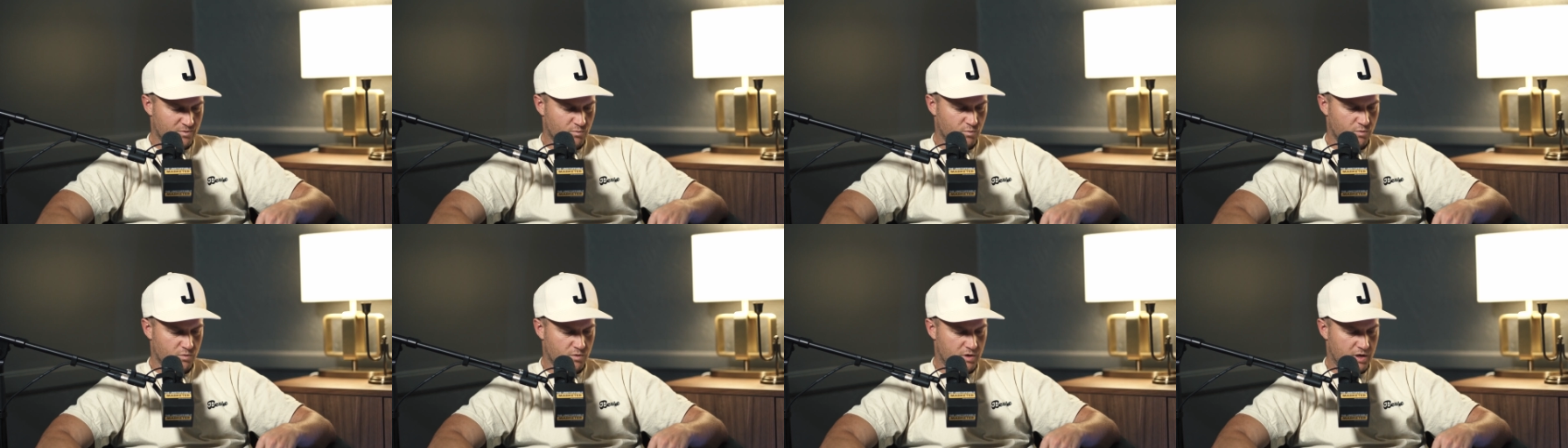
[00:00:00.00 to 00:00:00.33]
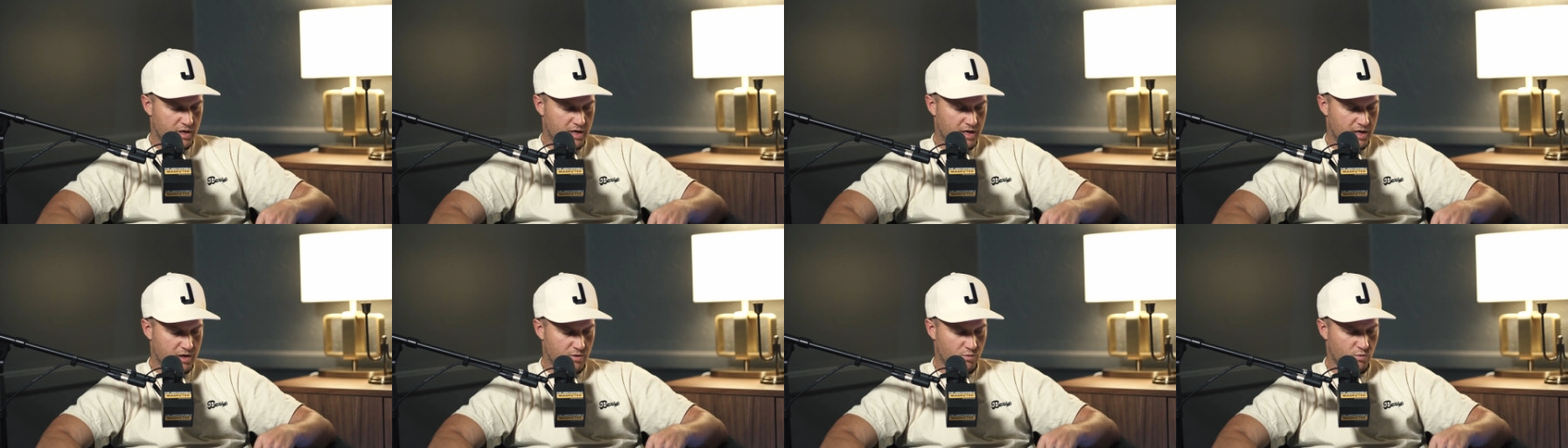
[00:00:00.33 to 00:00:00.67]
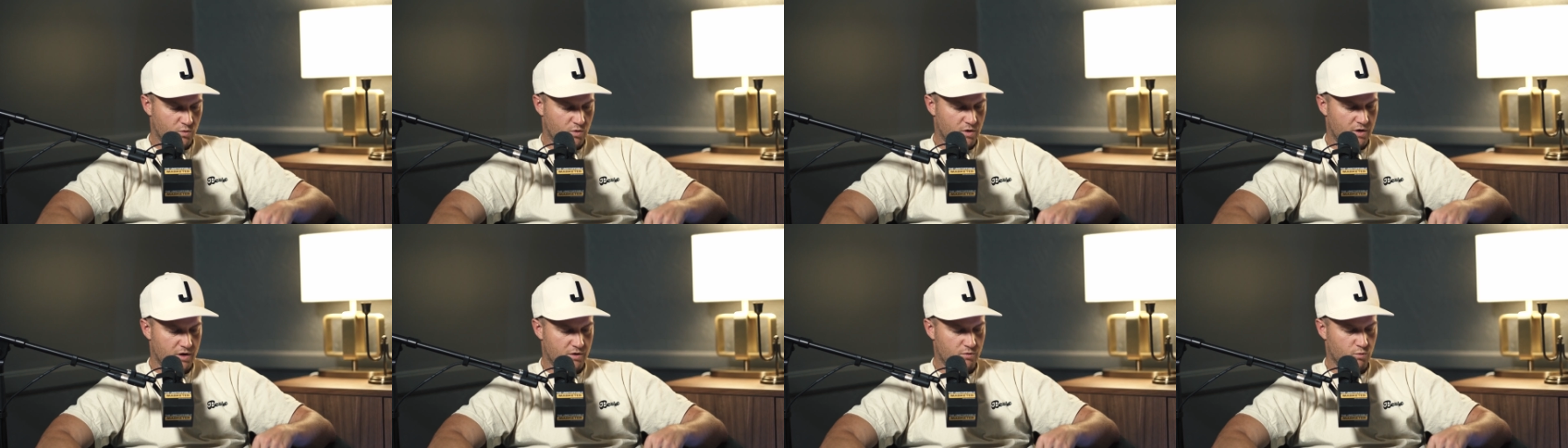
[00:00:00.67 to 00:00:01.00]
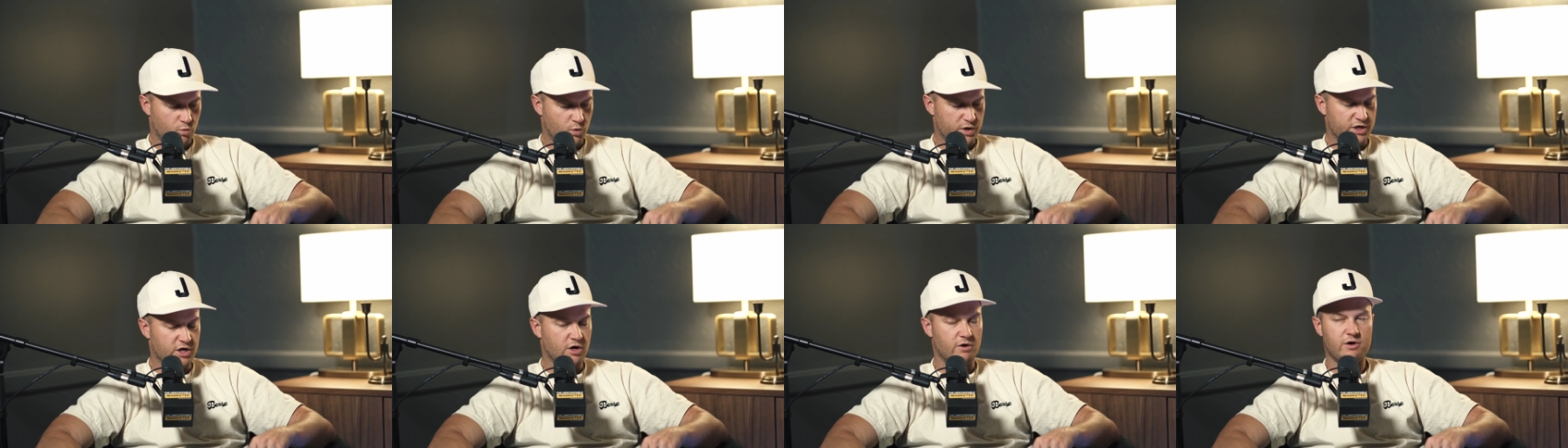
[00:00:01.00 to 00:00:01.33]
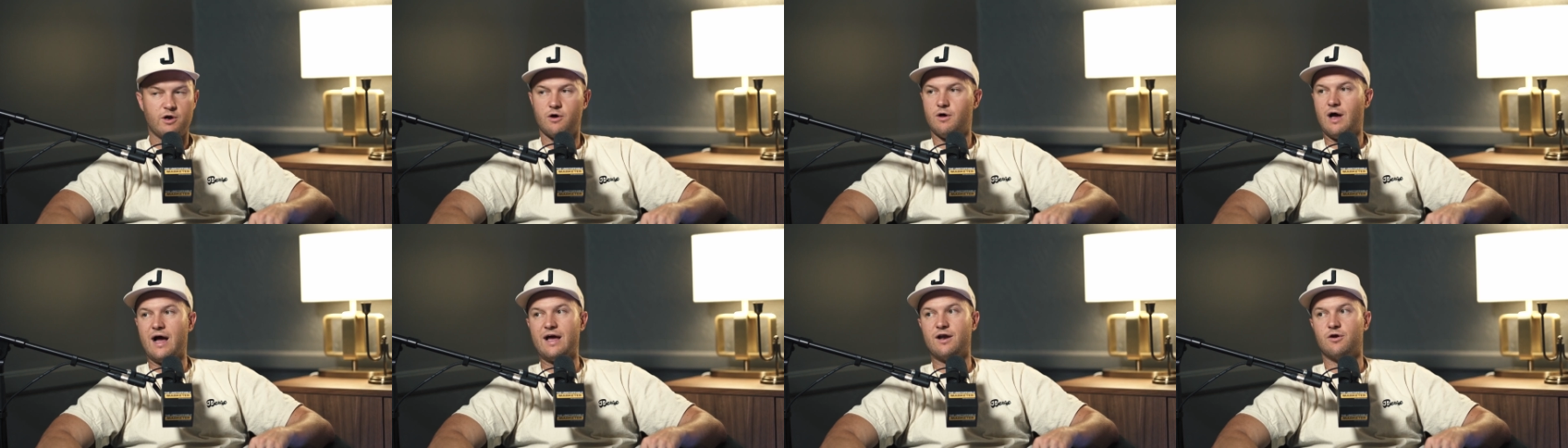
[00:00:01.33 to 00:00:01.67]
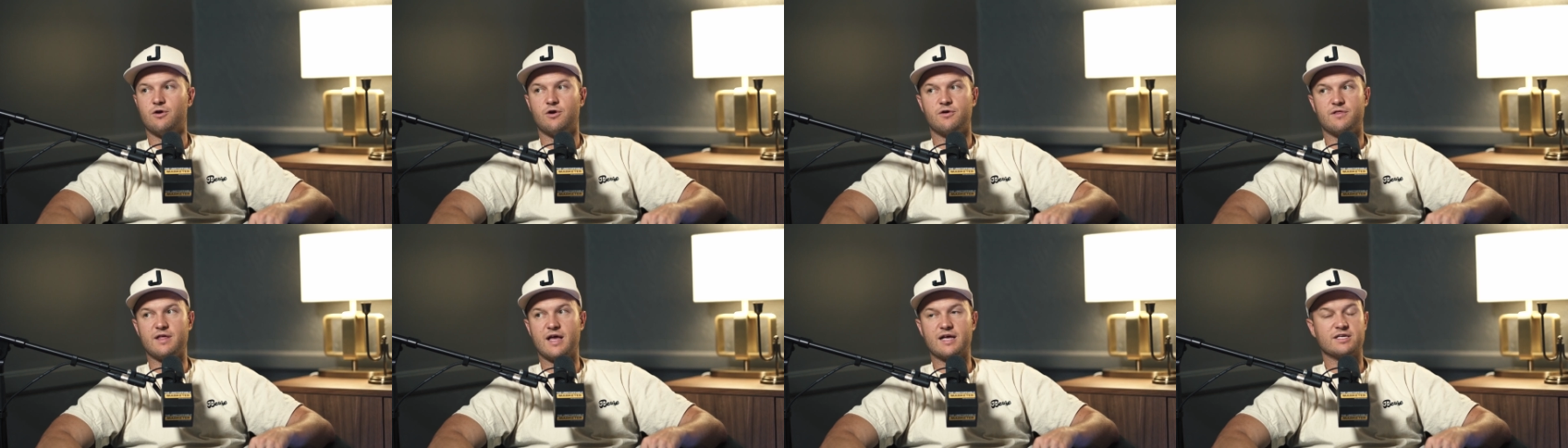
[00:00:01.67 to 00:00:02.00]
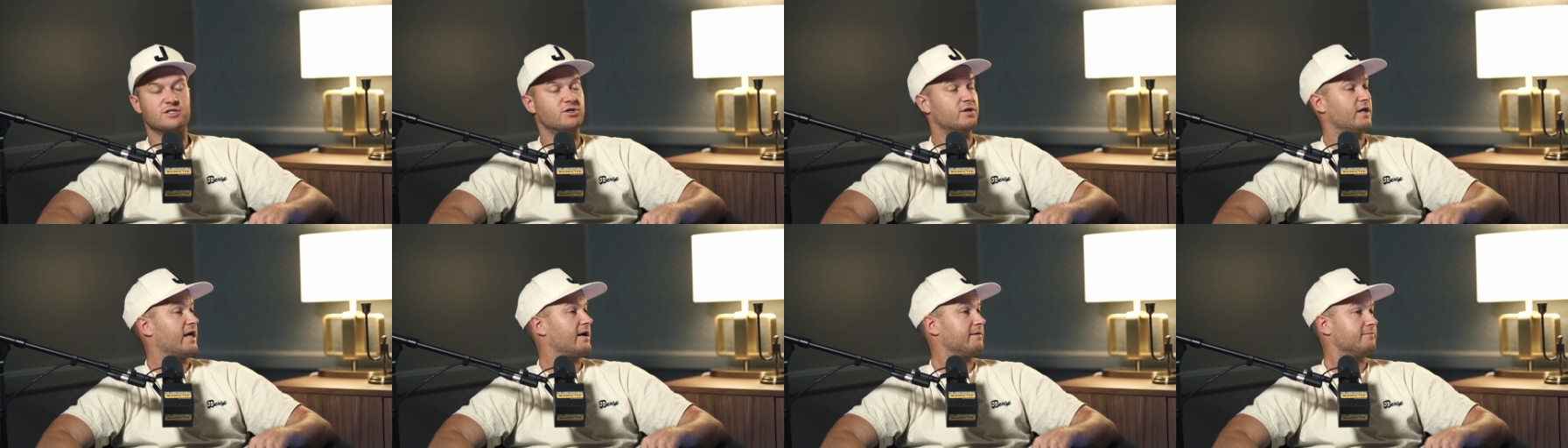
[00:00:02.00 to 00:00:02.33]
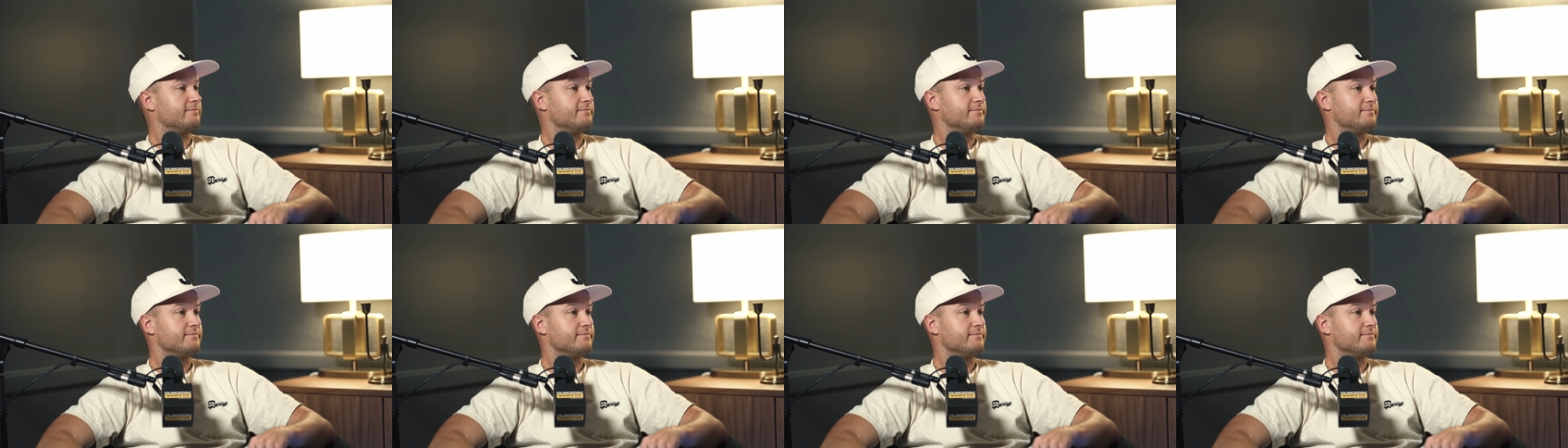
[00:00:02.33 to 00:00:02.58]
We don't know. I don't know the answer to that.